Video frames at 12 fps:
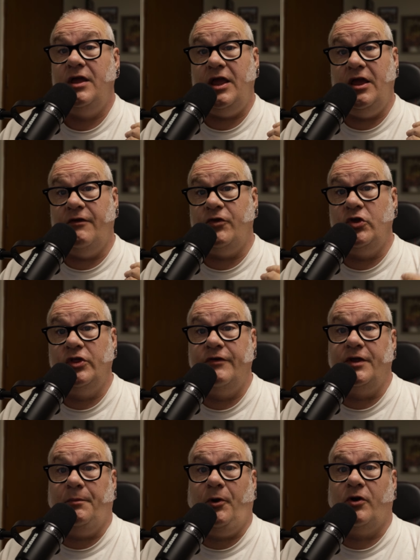If you live
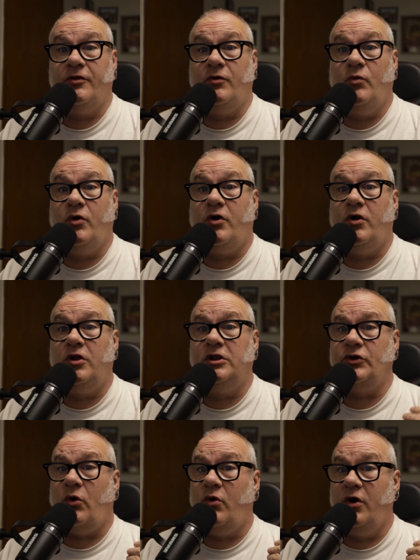in a part of the
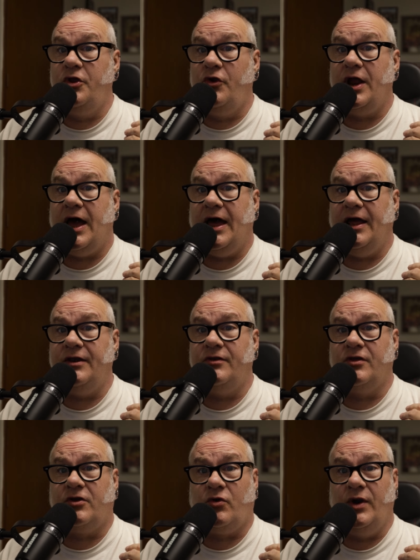world or you're not
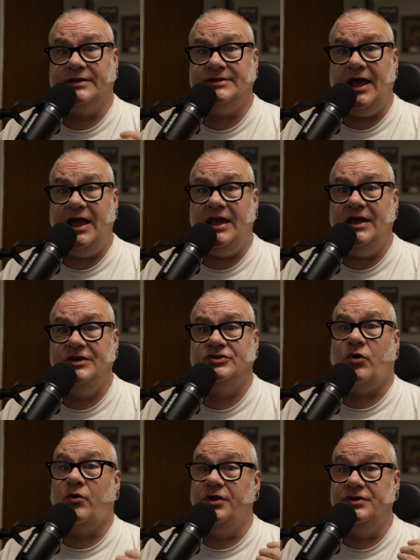the correct age
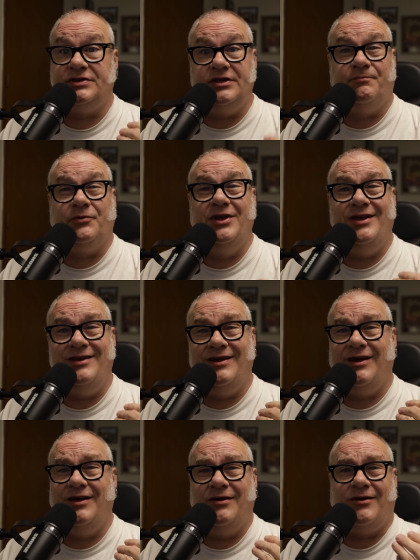or you simply
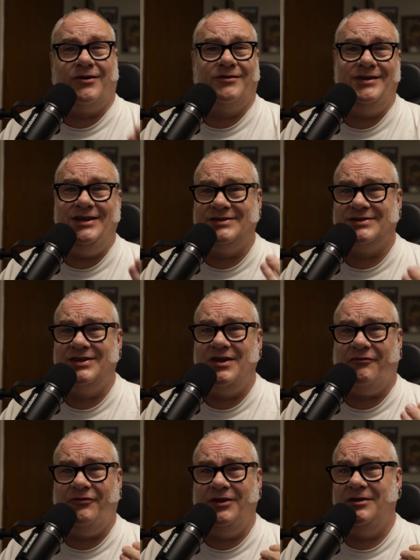uh, are easily
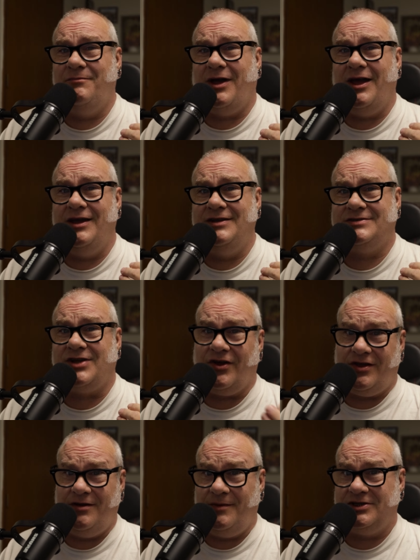offended by
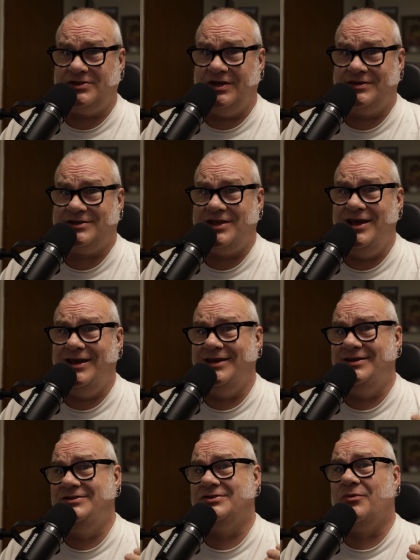talking about such
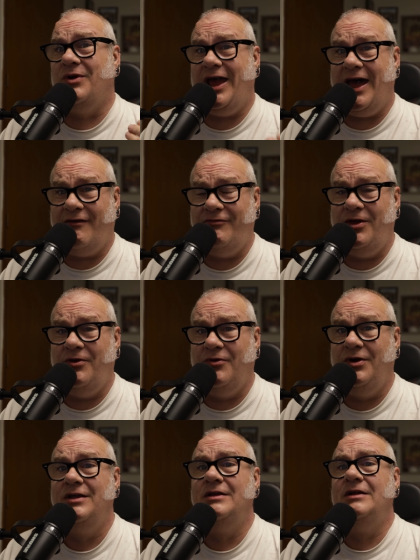things or what have
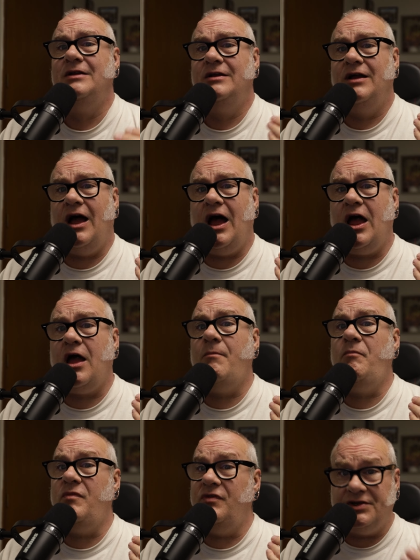you,
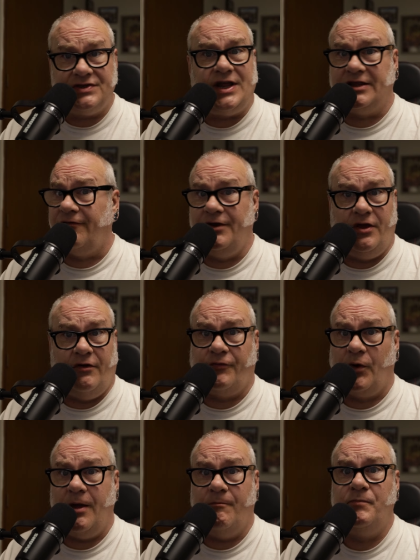um, this is not the video
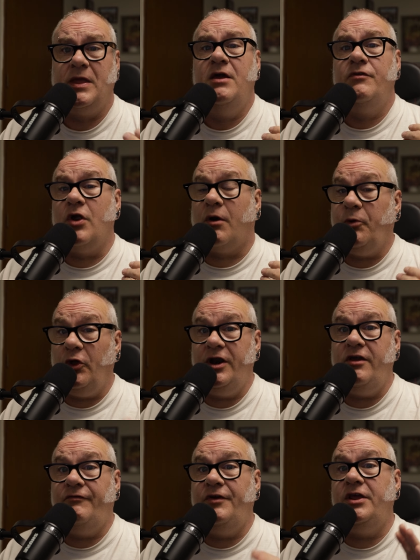for you. There are
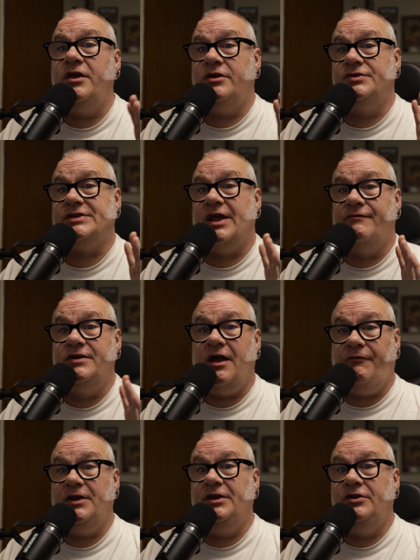plenty of videos that have
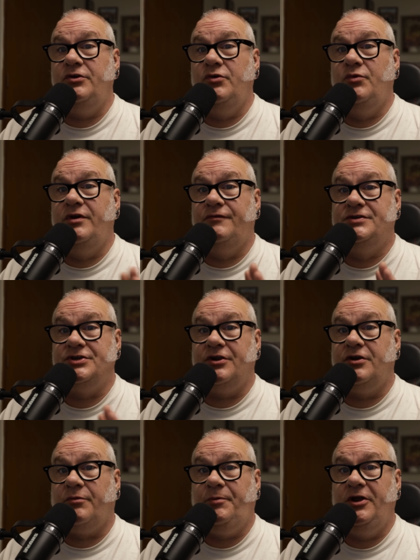nothing to do with
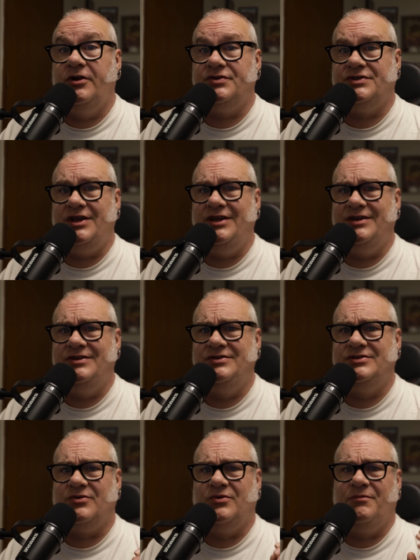genital
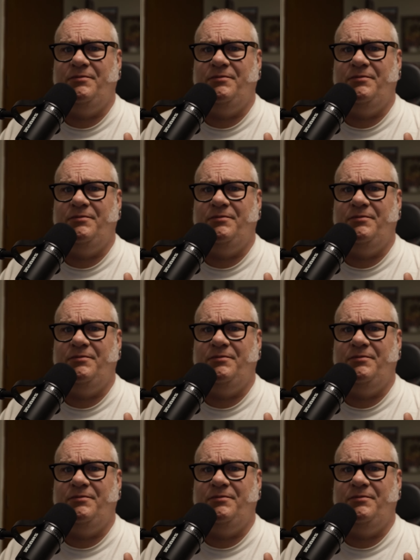piercings or